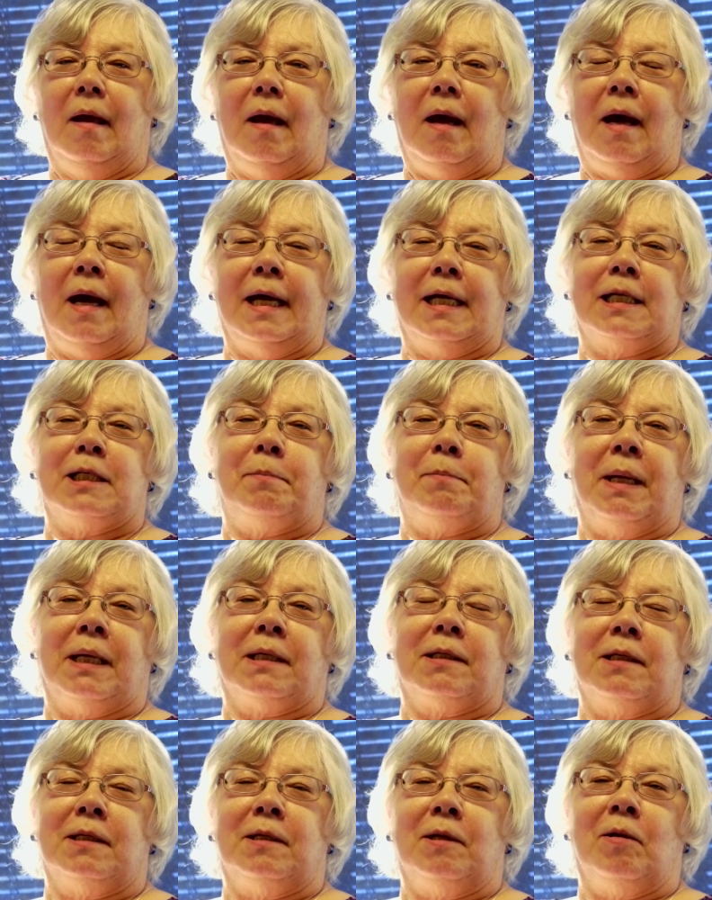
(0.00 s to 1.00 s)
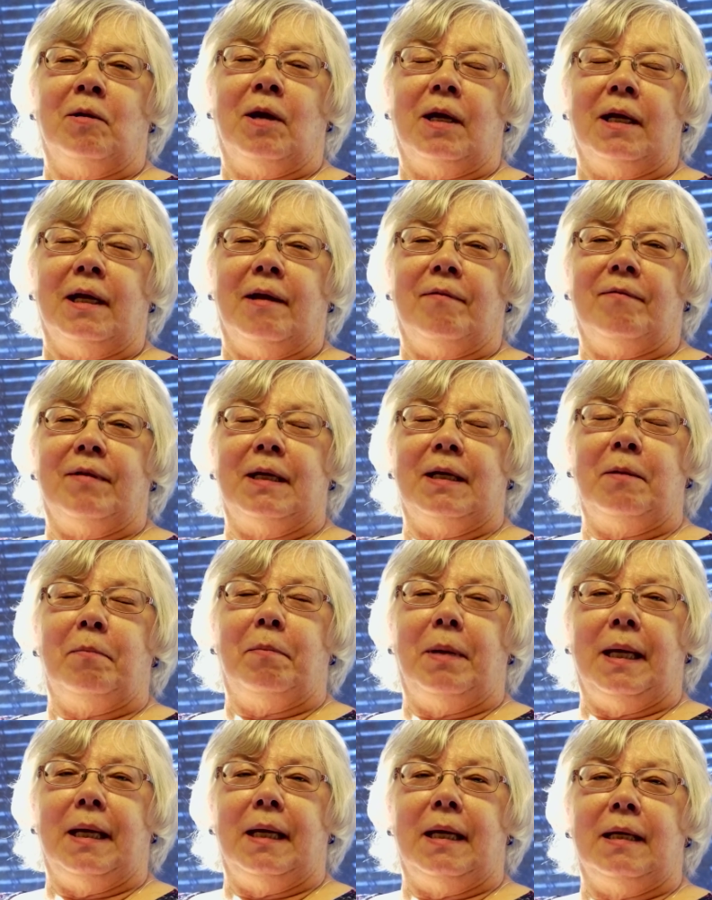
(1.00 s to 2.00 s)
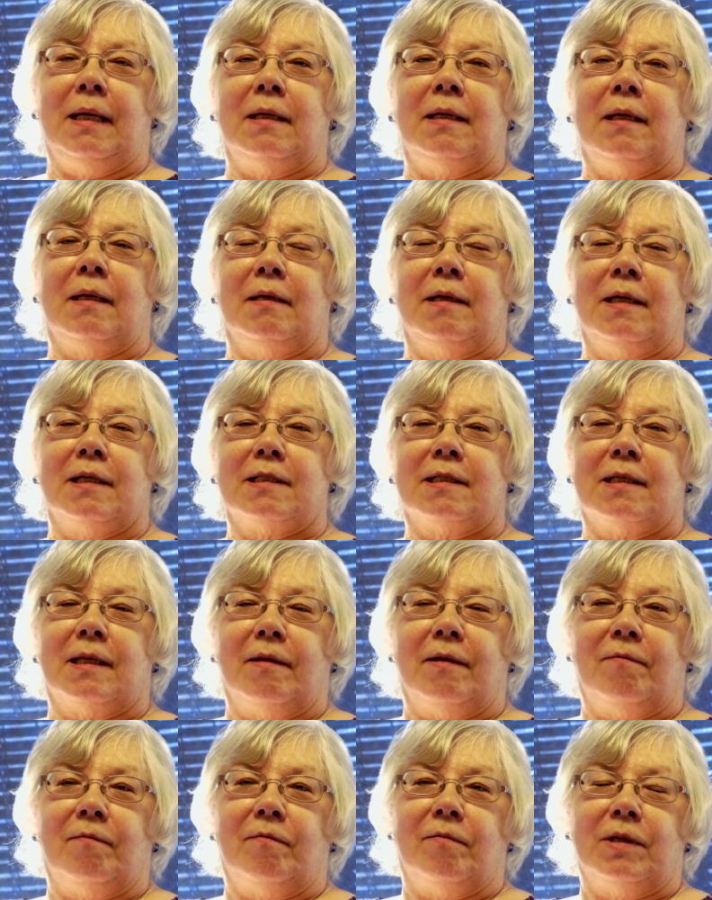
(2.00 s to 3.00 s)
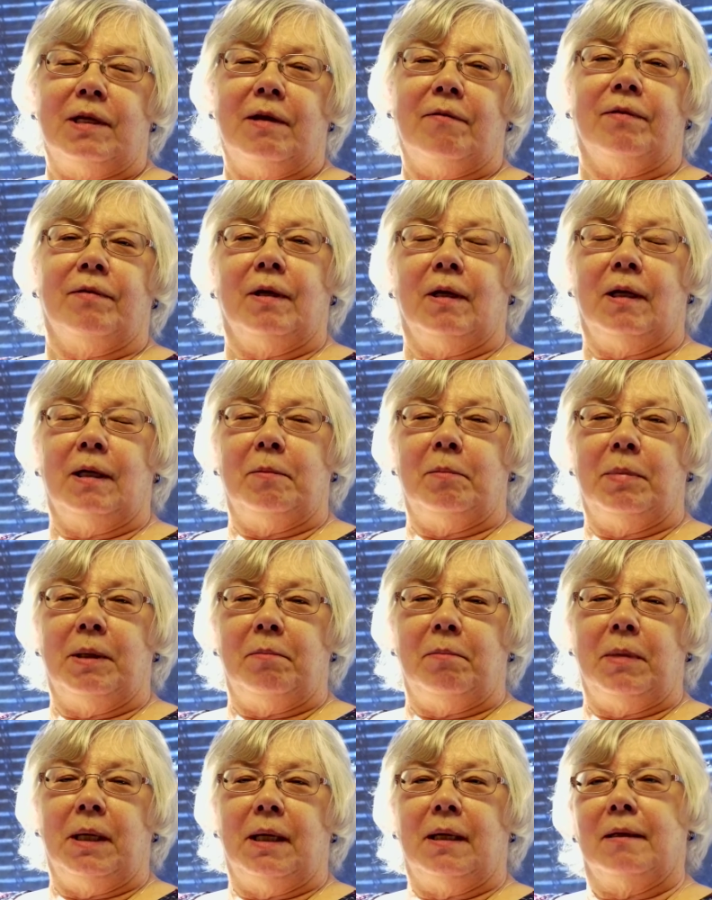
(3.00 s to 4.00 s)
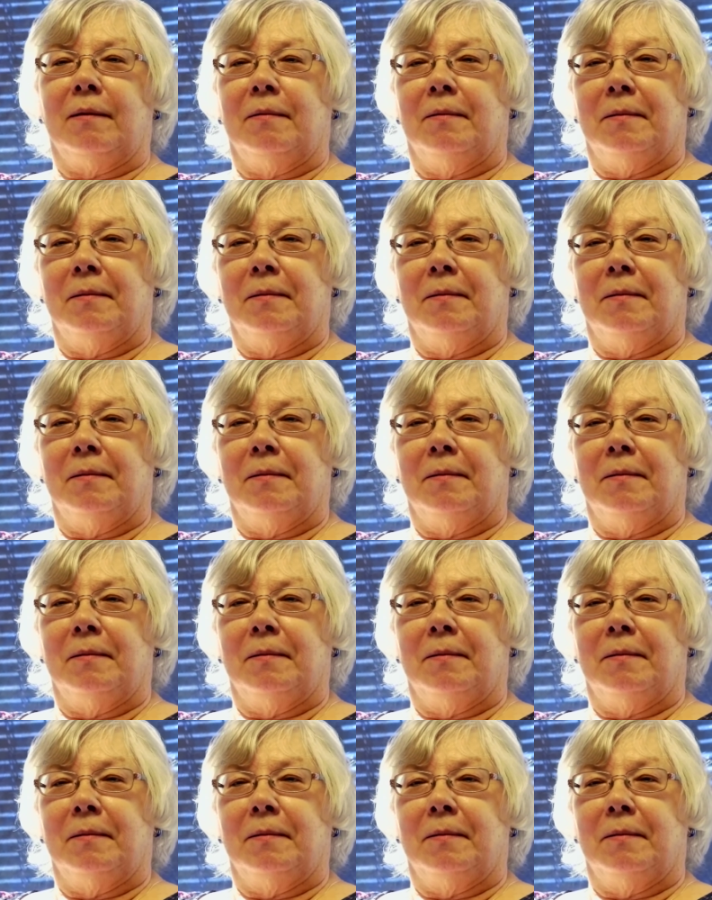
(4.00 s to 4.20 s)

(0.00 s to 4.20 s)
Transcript: I expected to not have any pain, and yes, they've definitely been met.